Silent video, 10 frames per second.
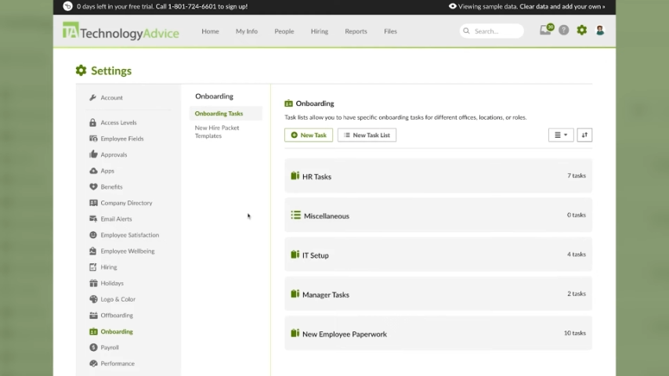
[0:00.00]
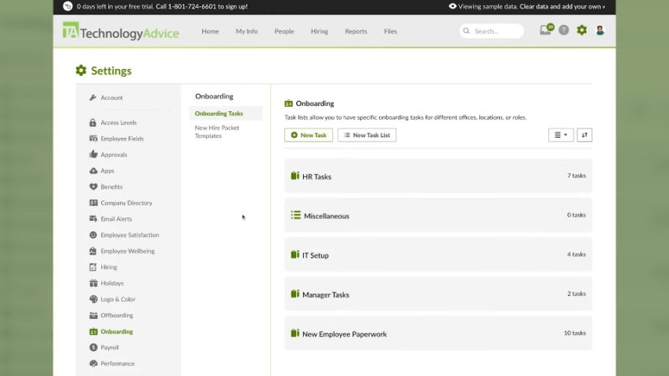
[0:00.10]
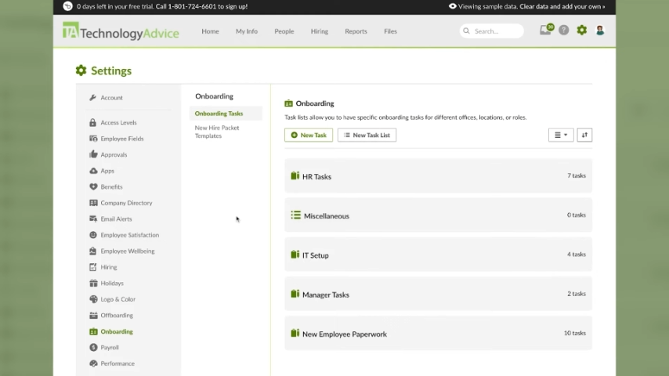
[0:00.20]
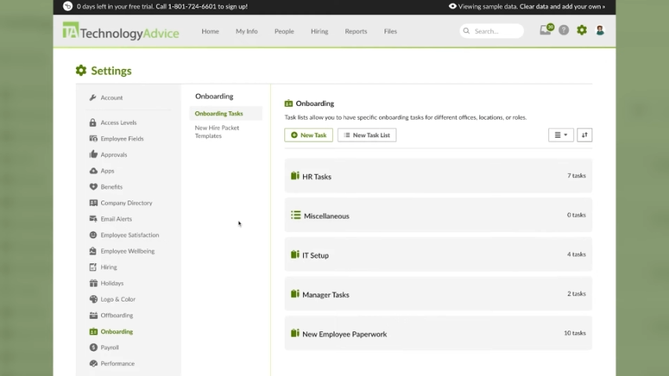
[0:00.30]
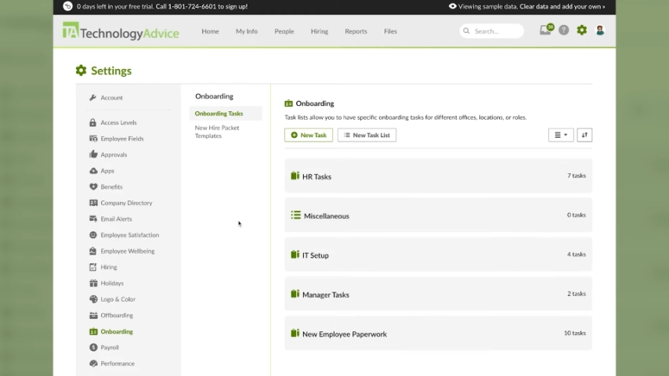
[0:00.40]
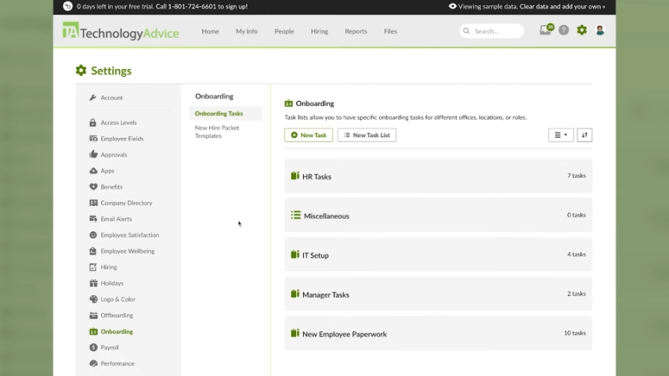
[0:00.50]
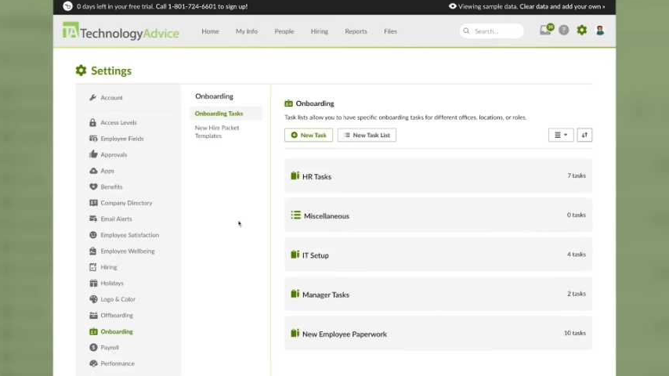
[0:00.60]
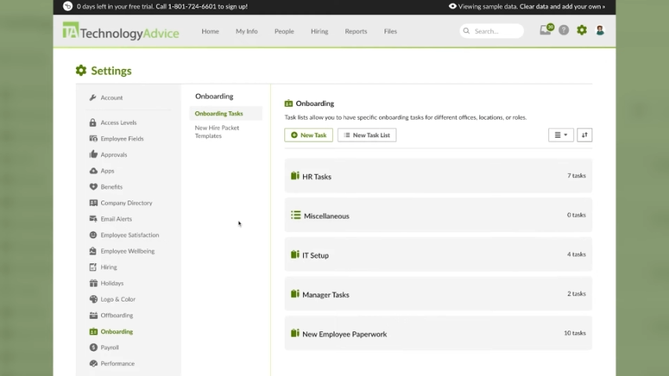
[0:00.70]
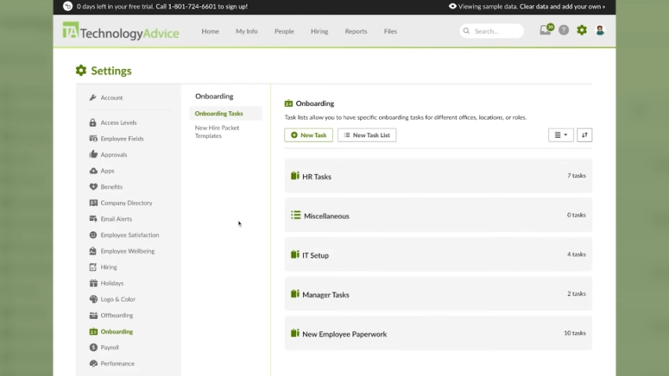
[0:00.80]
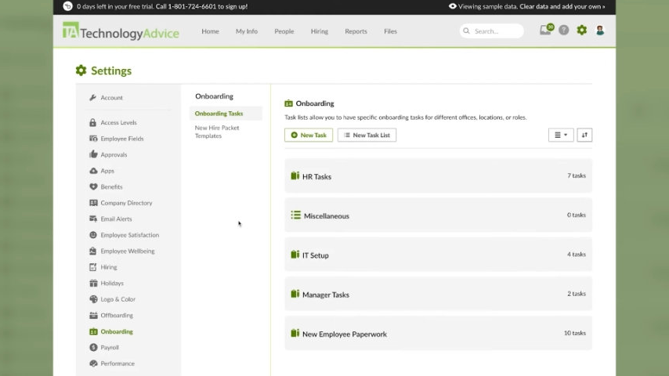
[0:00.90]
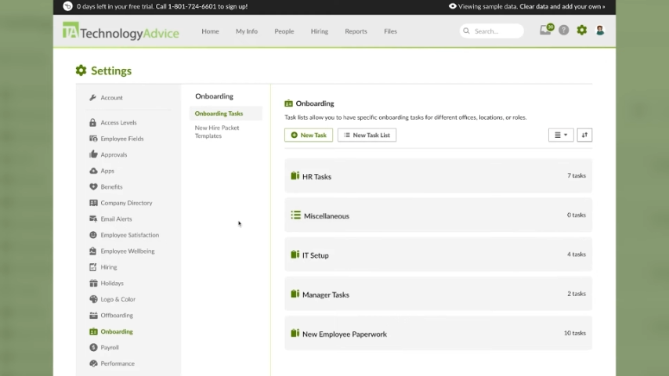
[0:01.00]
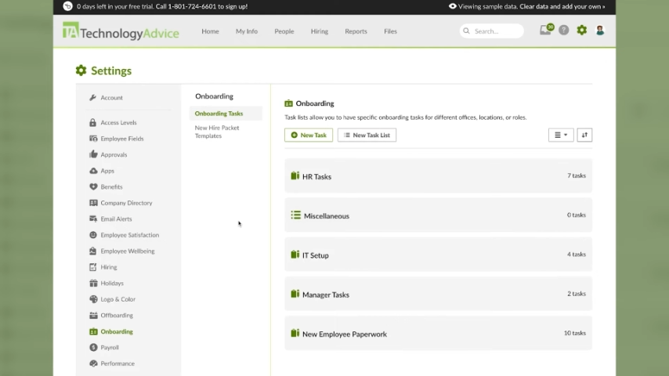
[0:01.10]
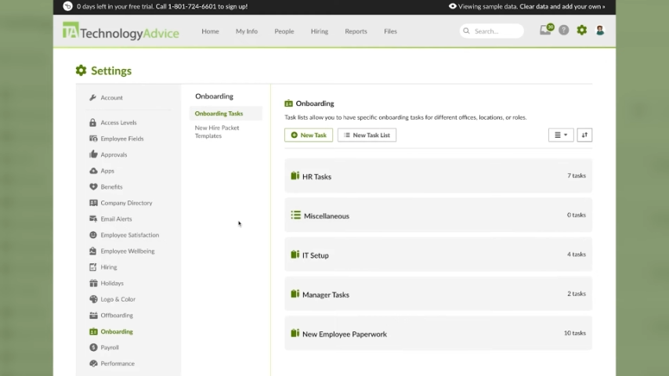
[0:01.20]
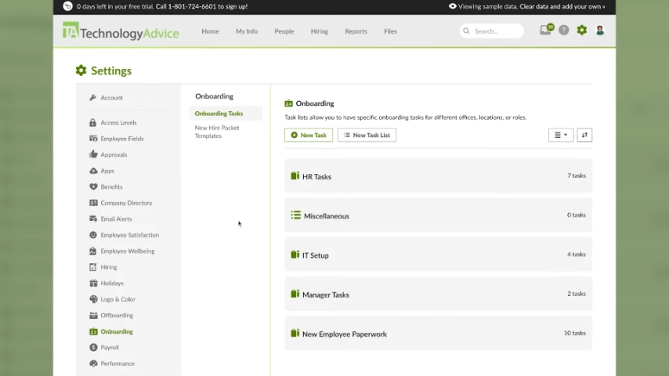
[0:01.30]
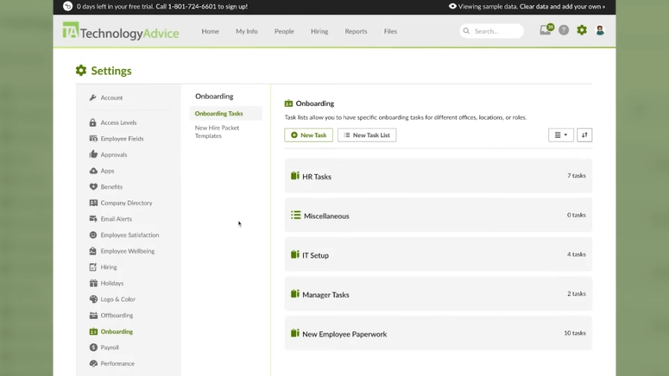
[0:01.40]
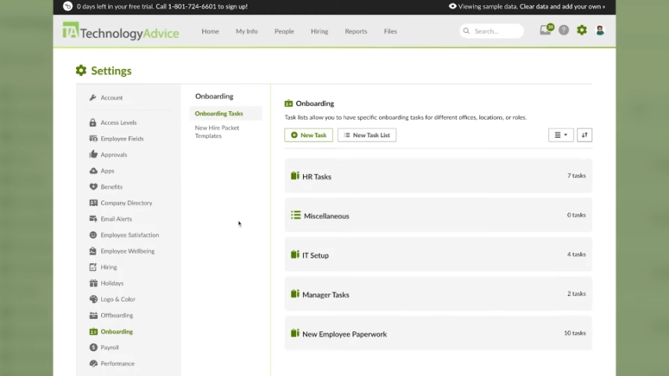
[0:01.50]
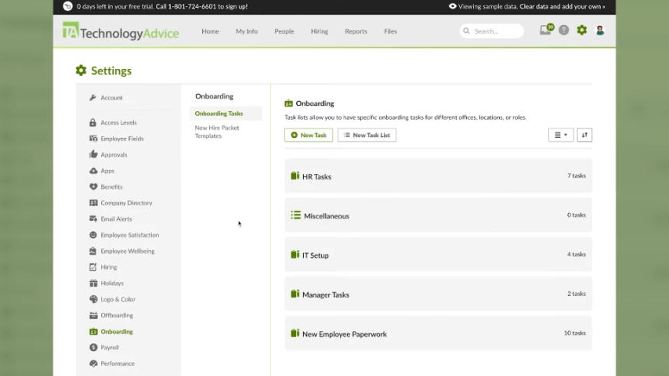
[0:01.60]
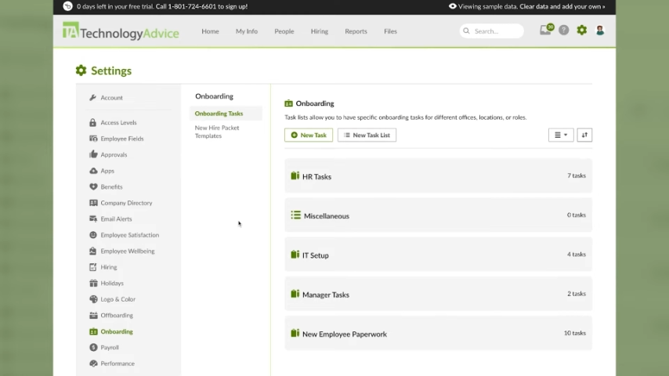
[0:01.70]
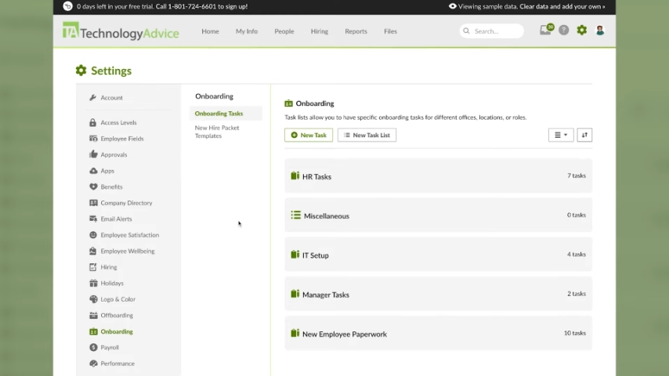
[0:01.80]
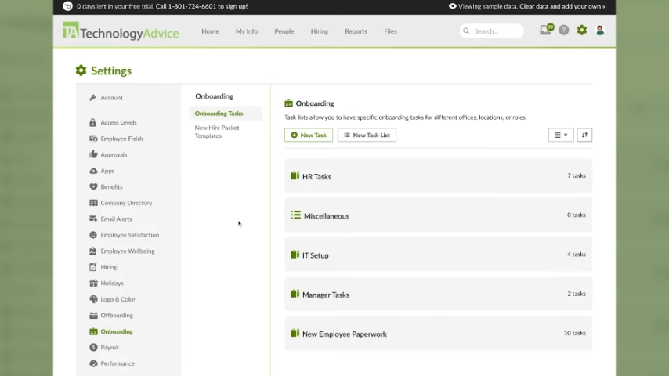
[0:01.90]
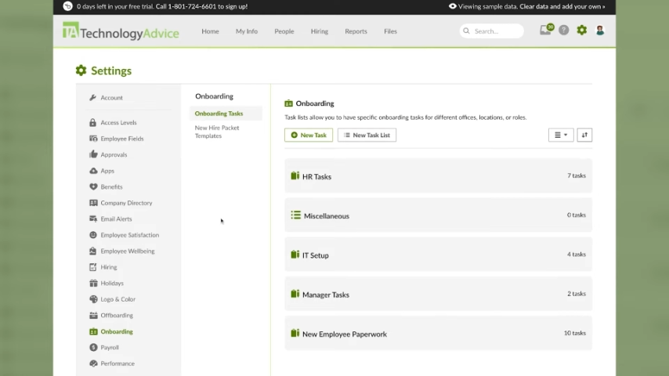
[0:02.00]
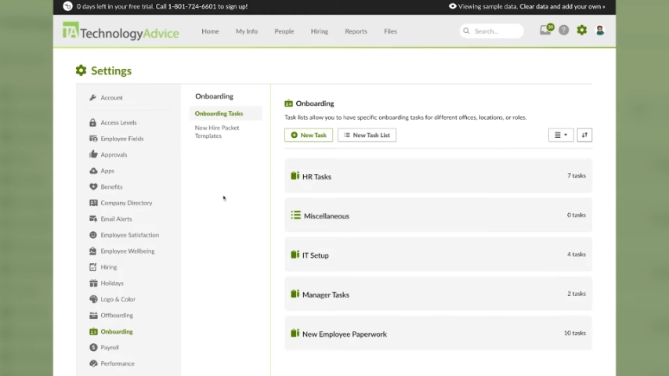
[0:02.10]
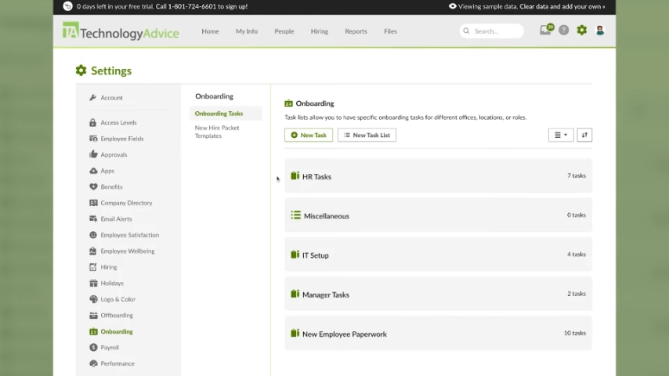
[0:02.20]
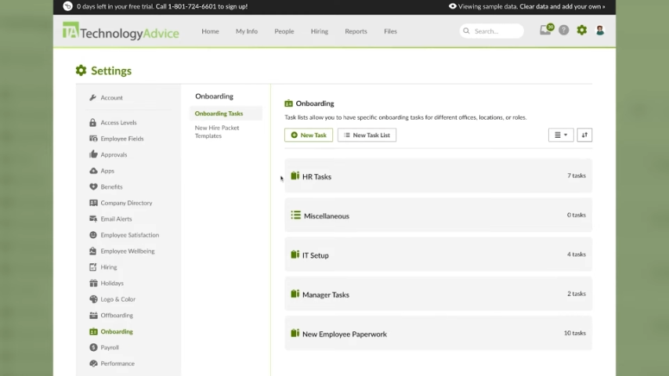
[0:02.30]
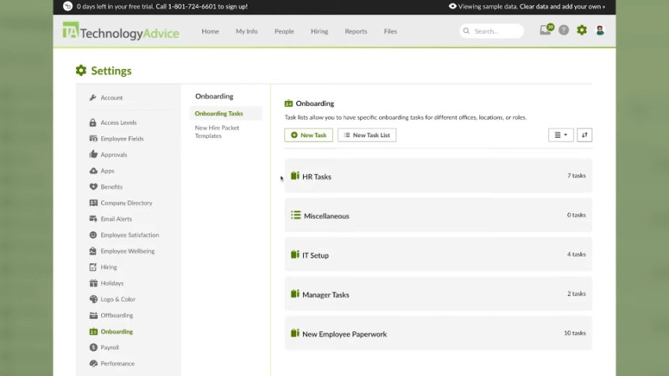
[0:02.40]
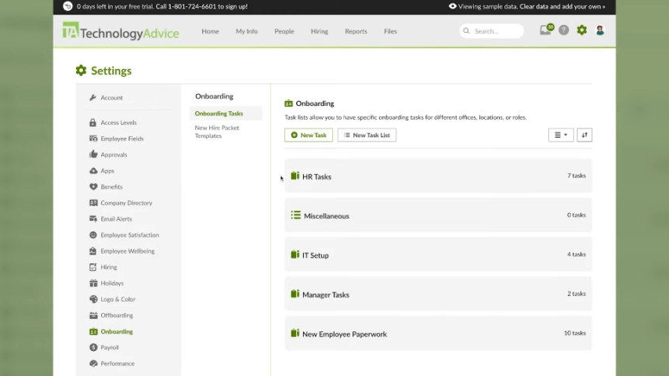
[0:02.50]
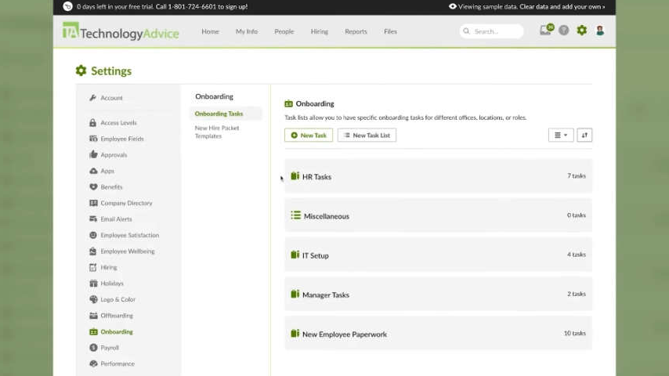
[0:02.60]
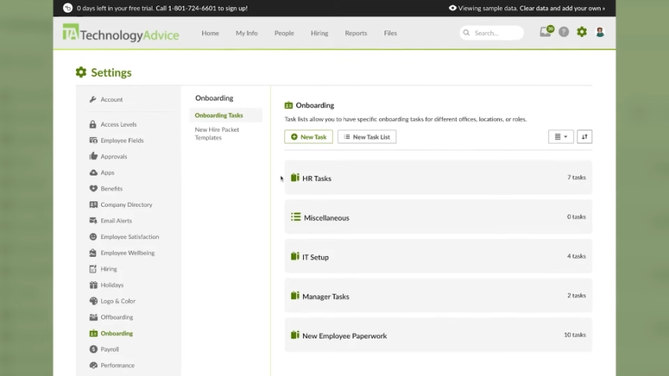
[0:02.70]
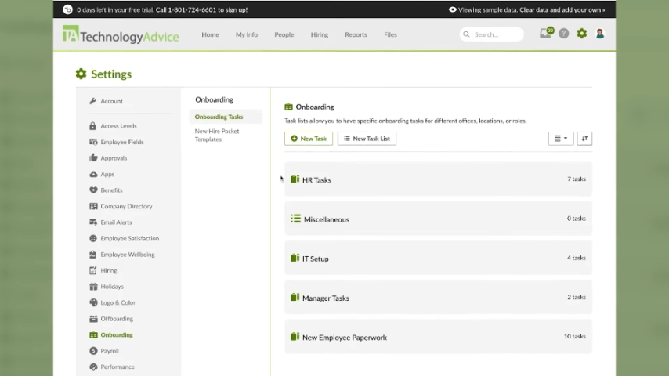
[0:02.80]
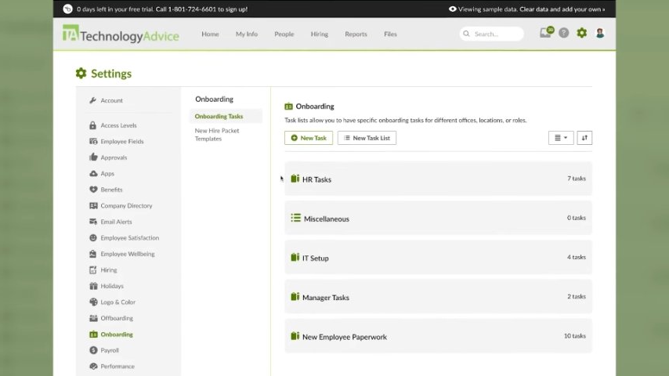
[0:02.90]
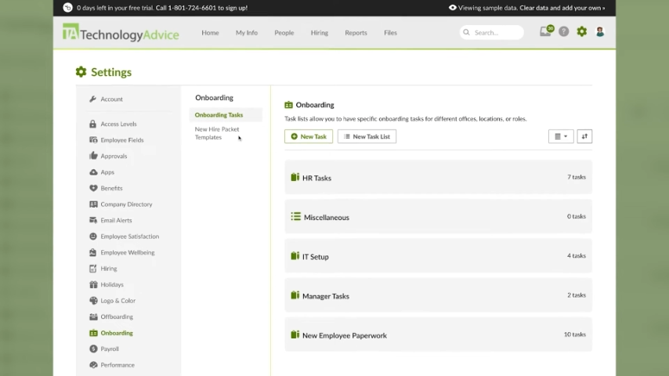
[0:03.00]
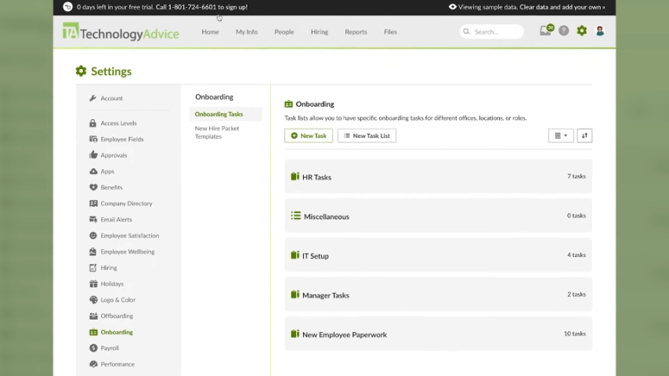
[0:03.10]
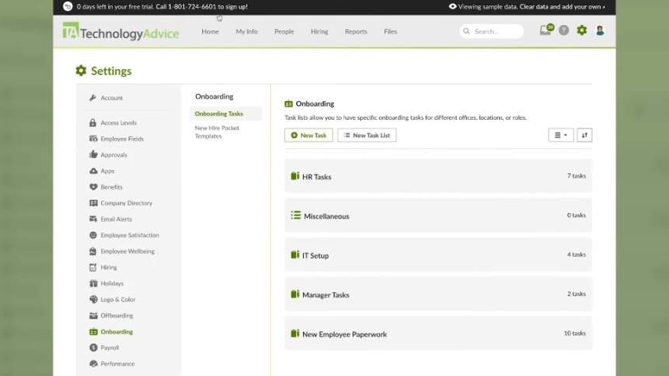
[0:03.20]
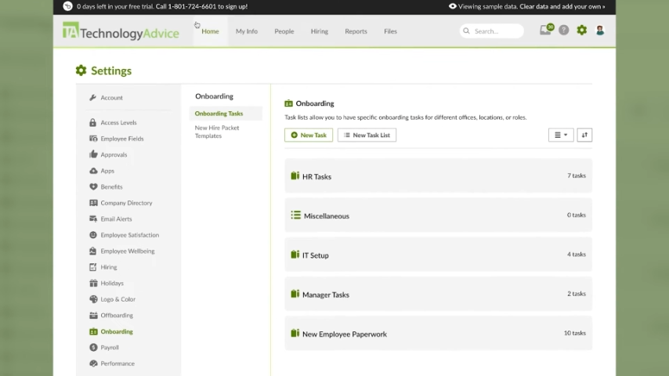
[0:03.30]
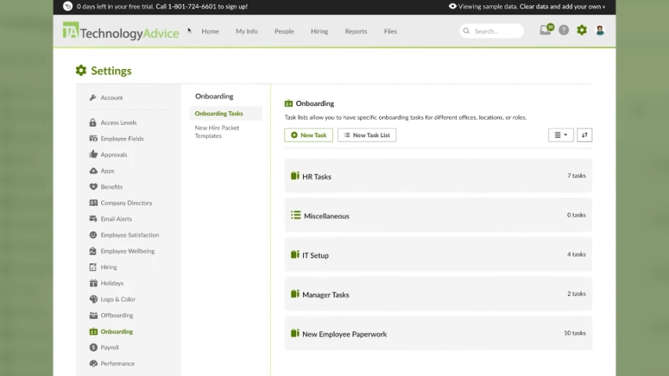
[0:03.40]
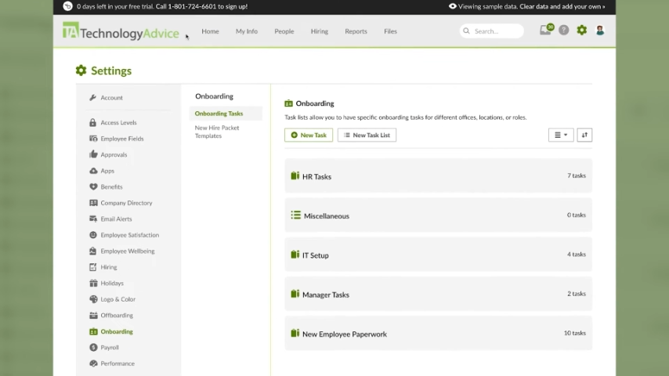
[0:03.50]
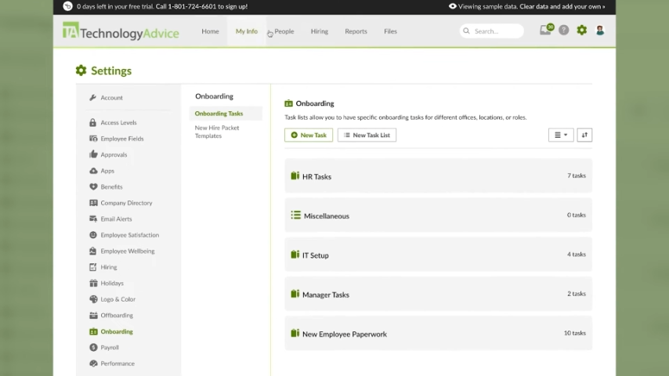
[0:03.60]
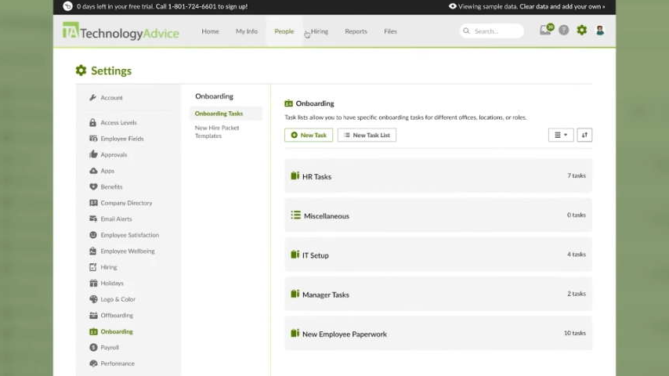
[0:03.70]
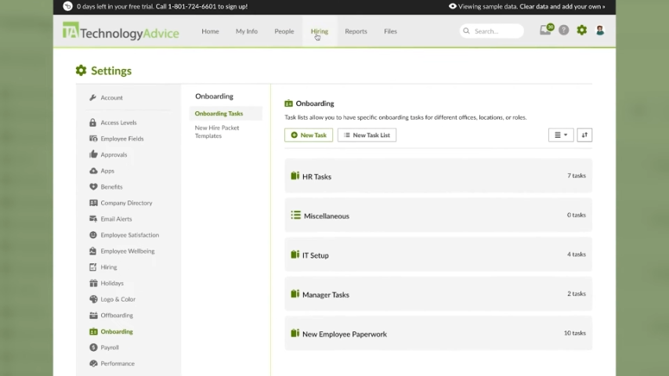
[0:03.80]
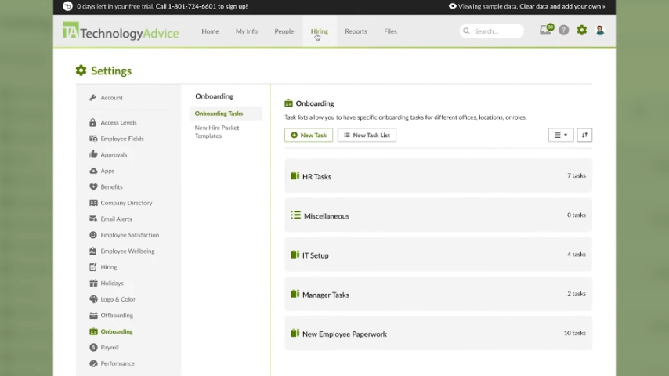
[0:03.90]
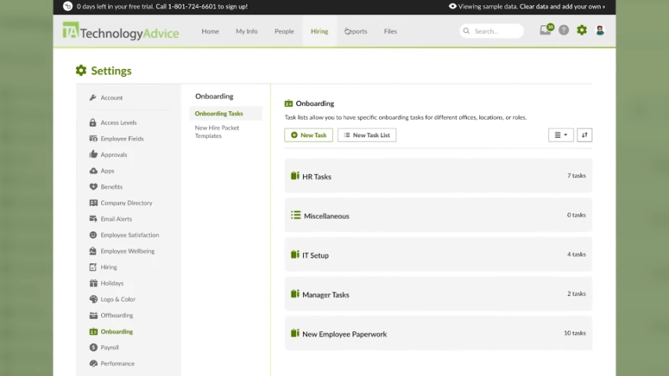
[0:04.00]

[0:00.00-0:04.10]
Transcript: (no speaker visible)